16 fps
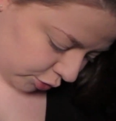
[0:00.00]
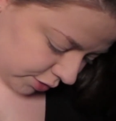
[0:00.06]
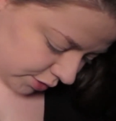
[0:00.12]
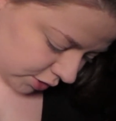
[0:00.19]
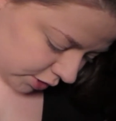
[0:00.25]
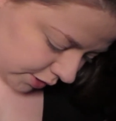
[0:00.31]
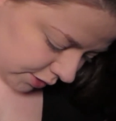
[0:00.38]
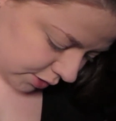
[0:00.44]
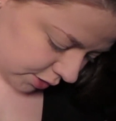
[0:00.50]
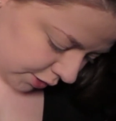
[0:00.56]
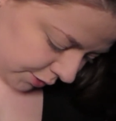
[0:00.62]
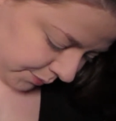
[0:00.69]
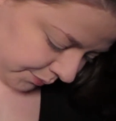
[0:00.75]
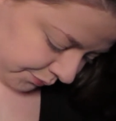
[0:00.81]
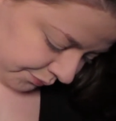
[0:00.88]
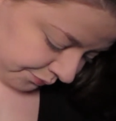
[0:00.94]
moisturizer
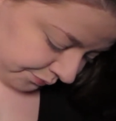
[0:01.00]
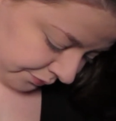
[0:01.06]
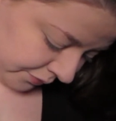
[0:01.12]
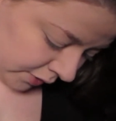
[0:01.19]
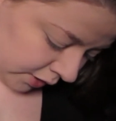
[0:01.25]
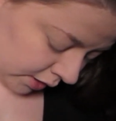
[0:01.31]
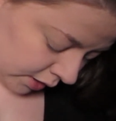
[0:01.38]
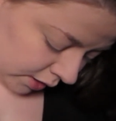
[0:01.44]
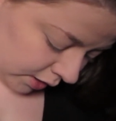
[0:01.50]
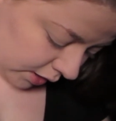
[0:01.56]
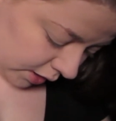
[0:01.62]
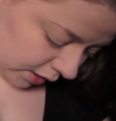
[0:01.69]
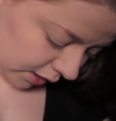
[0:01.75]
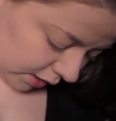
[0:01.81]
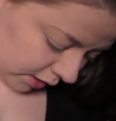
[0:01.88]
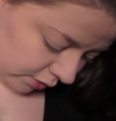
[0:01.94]

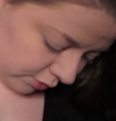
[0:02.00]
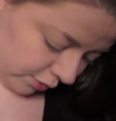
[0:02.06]
and